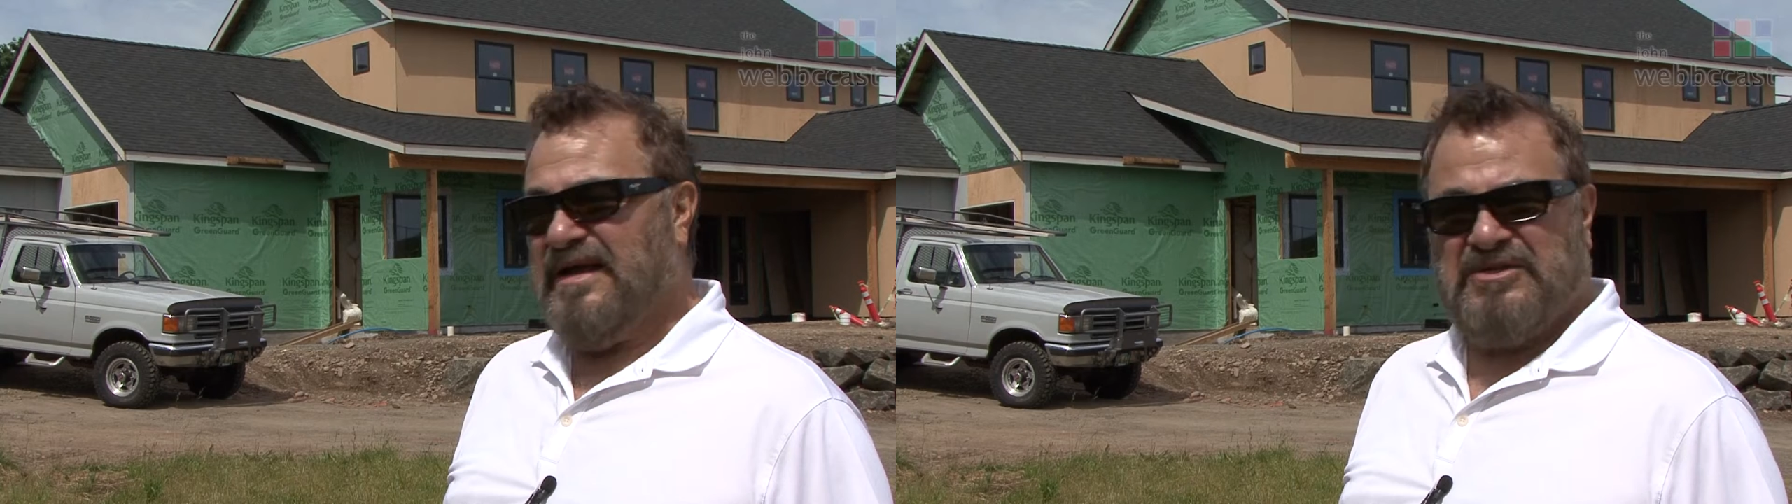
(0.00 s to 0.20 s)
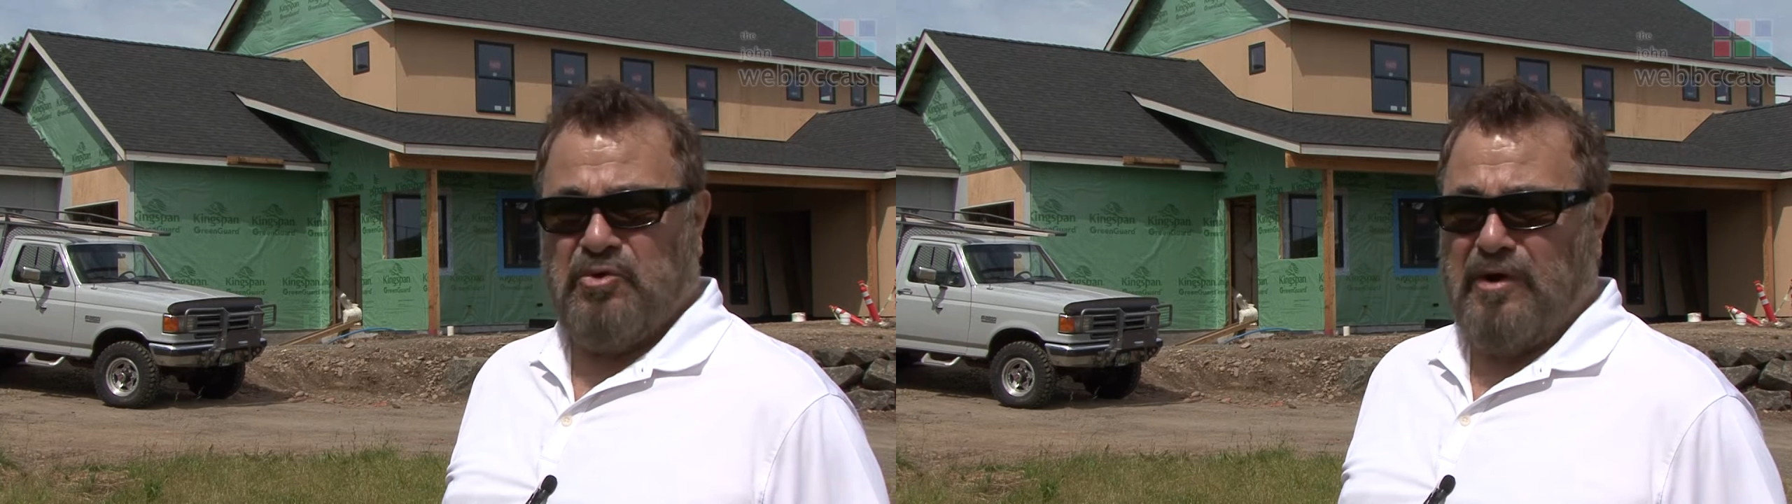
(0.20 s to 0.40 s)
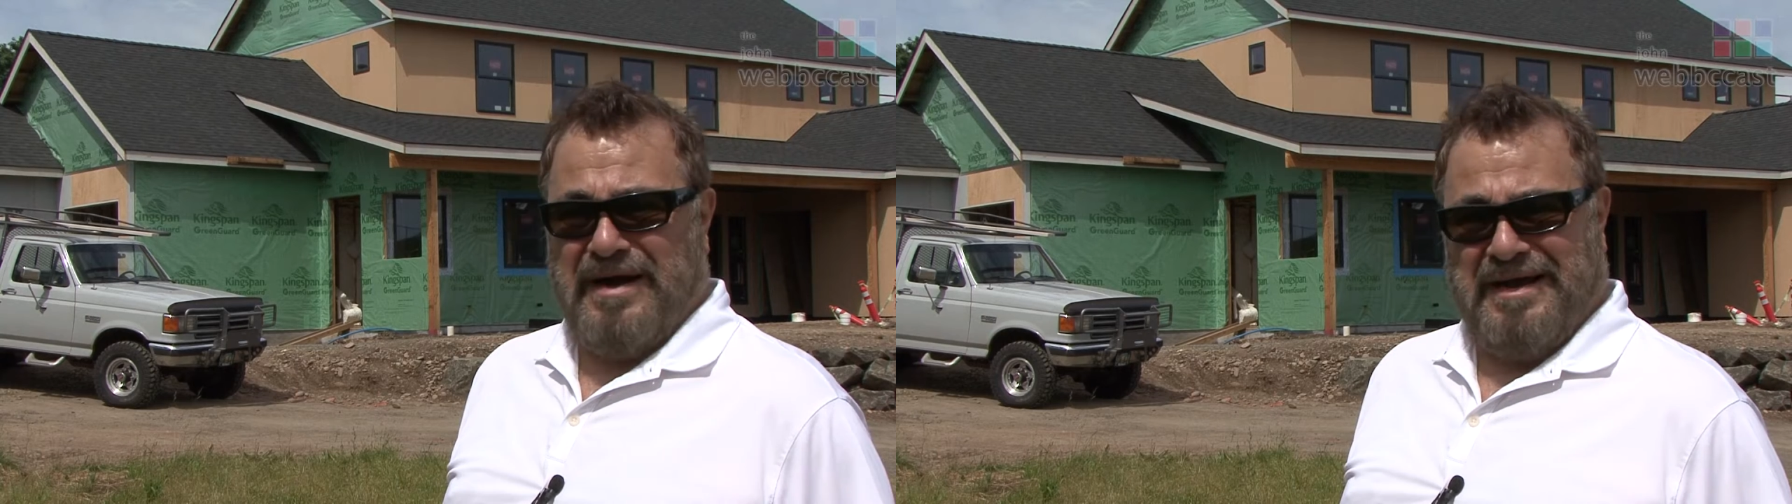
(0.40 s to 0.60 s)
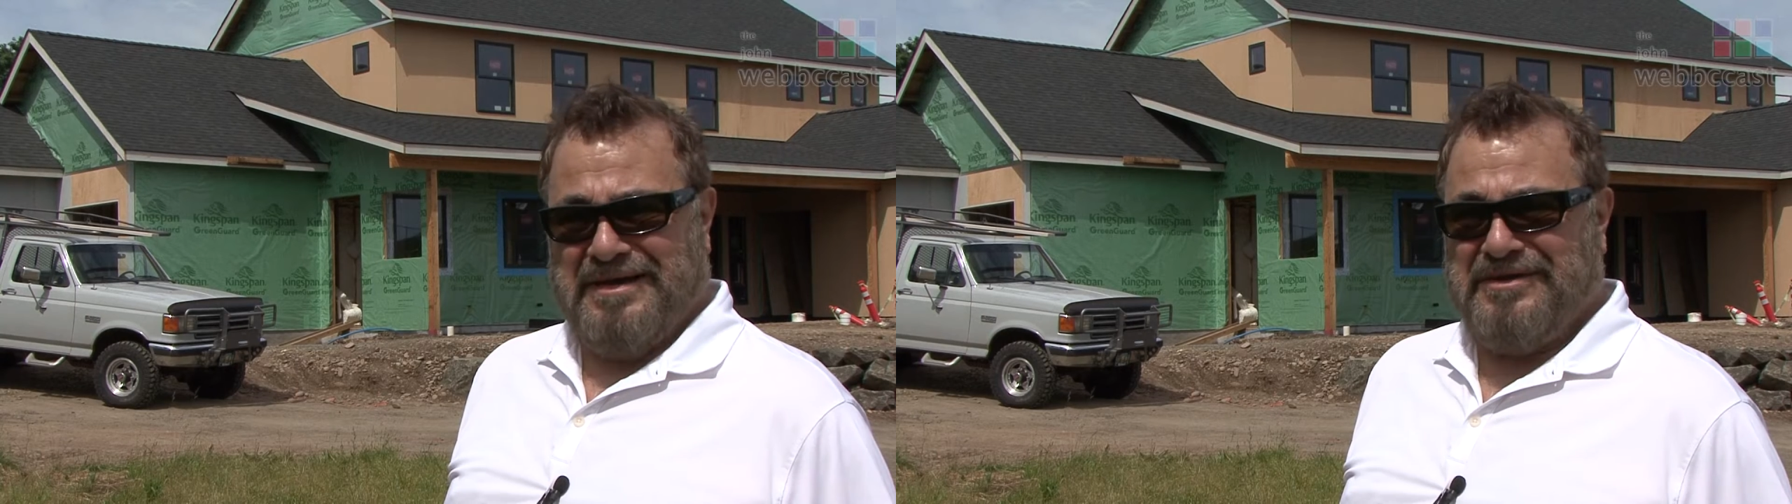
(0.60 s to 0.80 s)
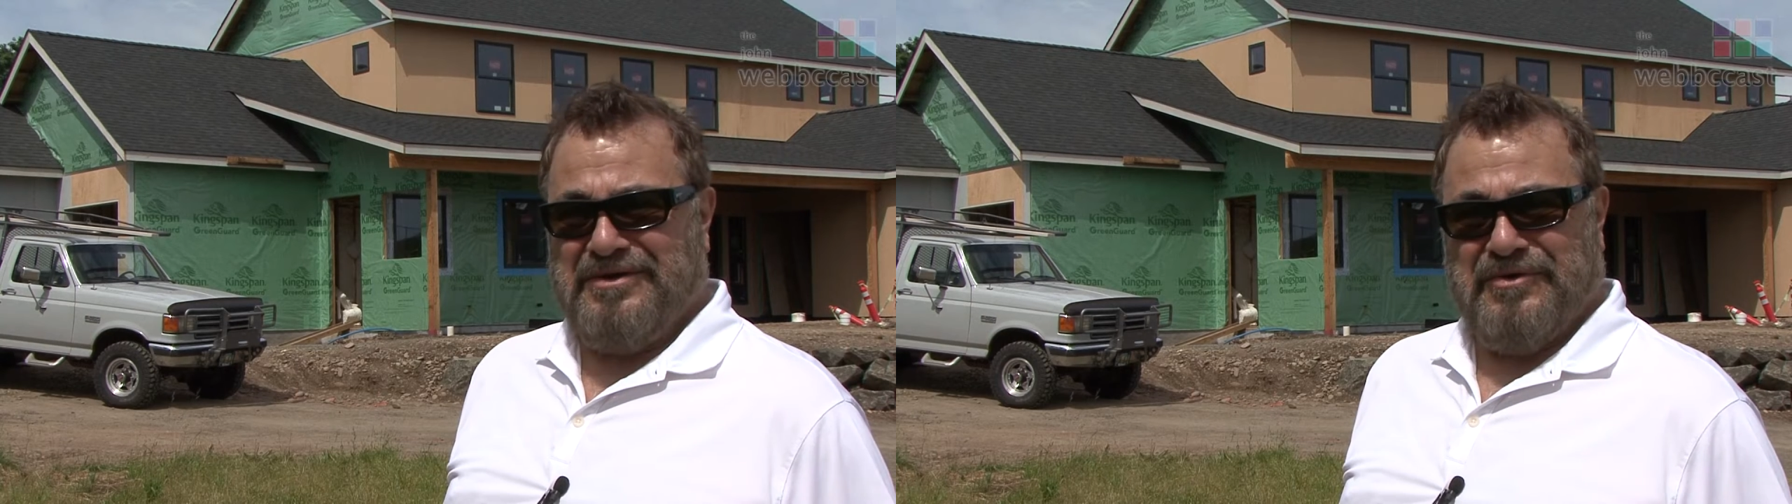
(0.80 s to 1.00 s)
It's
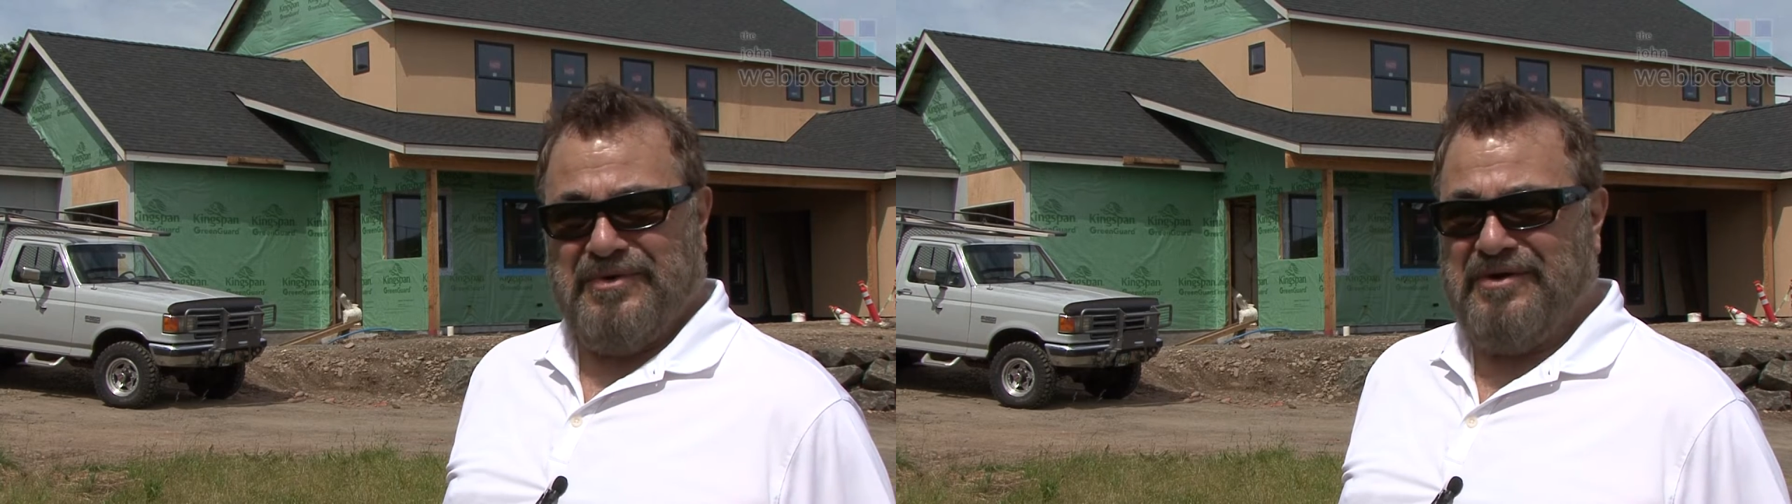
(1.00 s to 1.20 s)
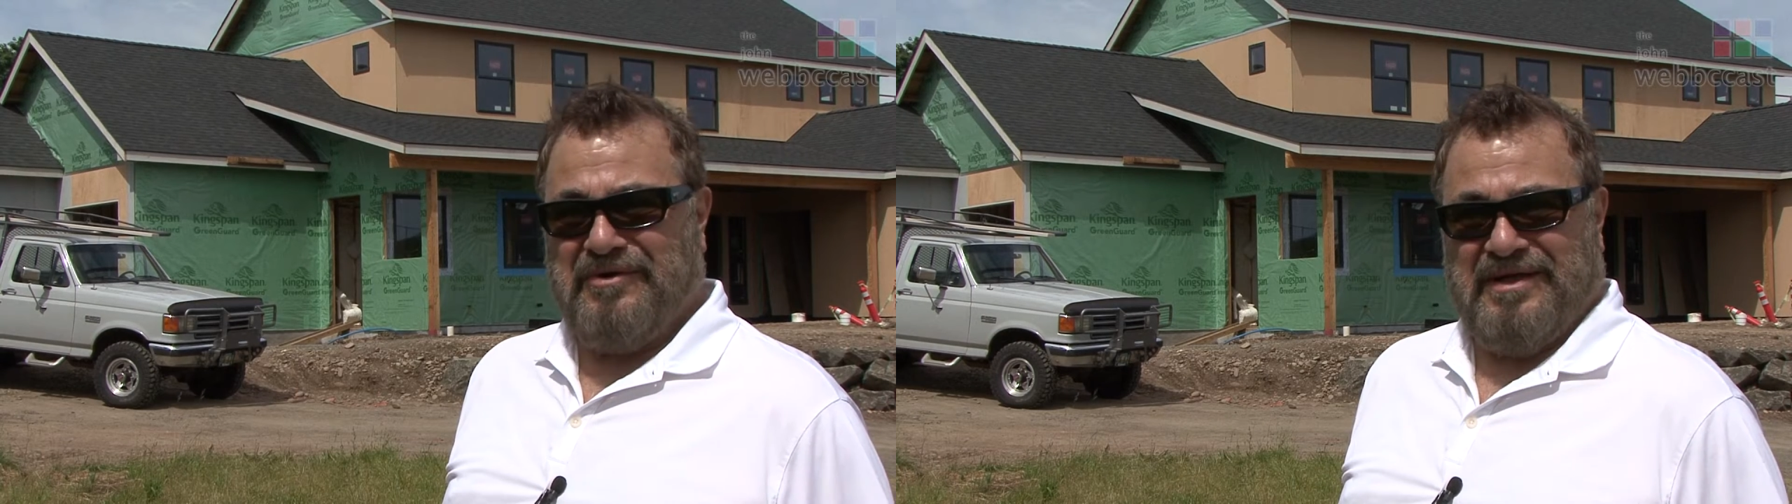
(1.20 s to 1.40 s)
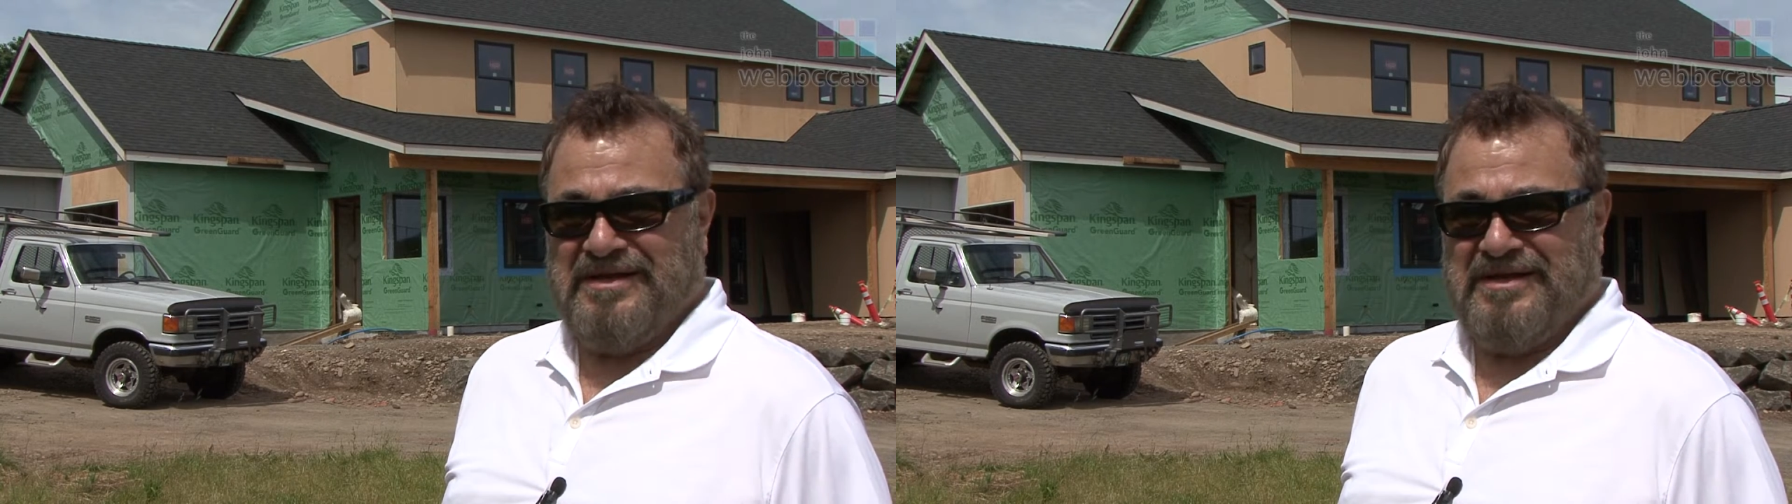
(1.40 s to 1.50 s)
quiet. You don't hear any.